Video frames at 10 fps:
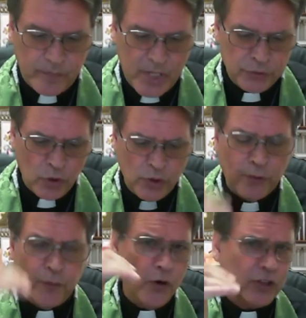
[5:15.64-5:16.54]
So the
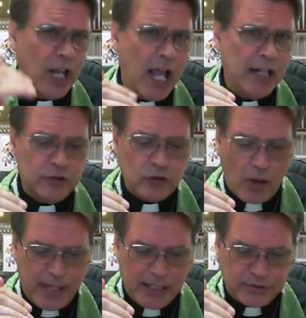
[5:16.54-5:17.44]
first line in
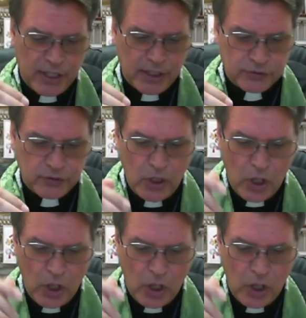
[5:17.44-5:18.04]
Psalm 8 is this: